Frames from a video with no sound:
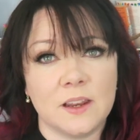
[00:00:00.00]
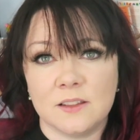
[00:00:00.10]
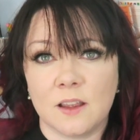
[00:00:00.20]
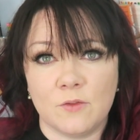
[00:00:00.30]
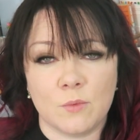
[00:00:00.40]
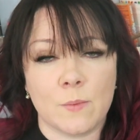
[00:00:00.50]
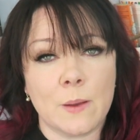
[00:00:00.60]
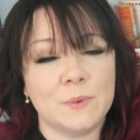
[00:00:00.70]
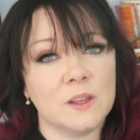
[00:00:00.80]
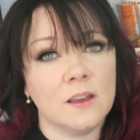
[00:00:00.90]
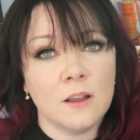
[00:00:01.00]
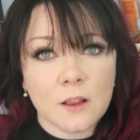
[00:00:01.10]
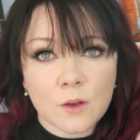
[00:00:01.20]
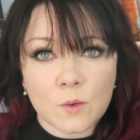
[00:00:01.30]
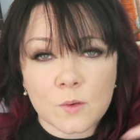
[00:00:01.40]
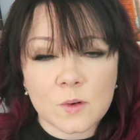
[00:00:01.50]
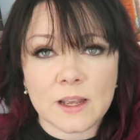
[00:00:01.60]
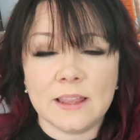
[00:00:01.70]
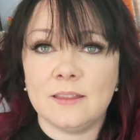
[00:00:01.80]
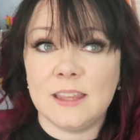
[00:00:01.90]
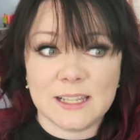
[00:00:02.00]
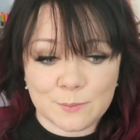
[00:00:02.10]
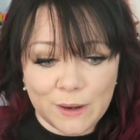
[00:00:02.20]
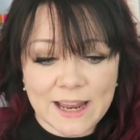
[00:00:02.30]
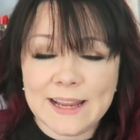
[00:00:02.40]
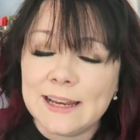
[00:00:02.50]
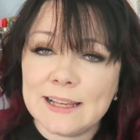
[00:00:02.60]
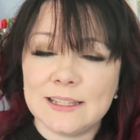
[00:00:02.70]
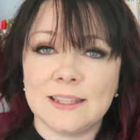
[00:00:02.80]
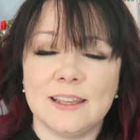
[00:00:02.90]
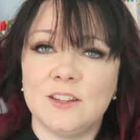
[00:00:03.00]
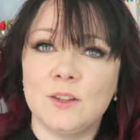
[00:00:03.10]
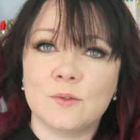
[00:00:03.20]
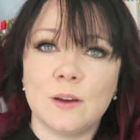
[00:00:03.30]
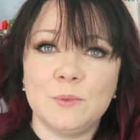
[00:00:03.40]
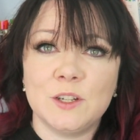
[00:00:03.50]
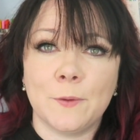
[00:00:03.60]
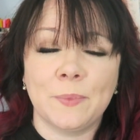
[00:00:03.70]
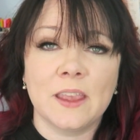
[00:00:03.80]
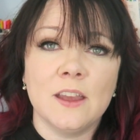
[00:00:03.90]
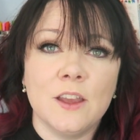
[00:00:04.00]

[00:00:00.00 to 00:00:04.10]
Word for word: then it's over my website or in this playlist, the description,